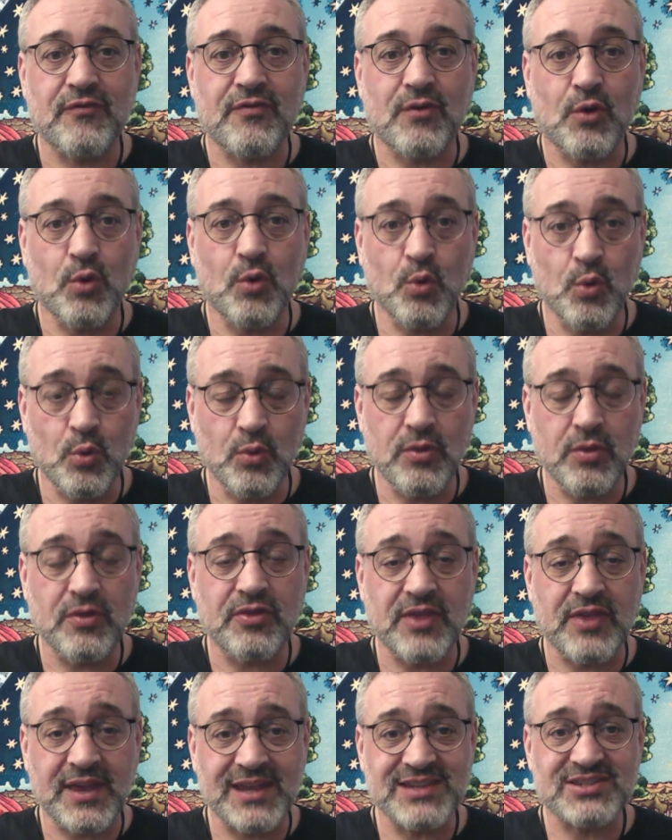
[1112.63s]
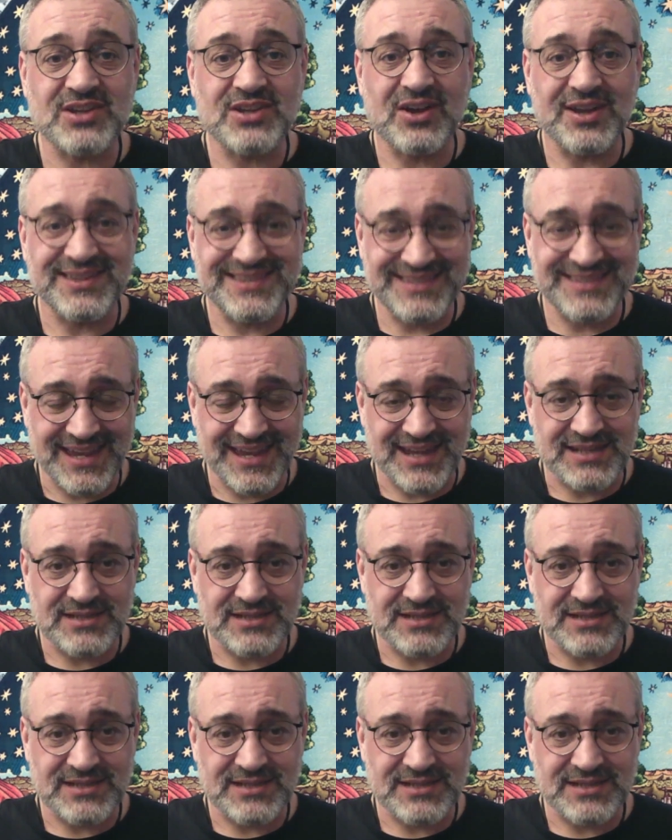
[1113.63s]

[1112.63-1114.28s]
all the things I did.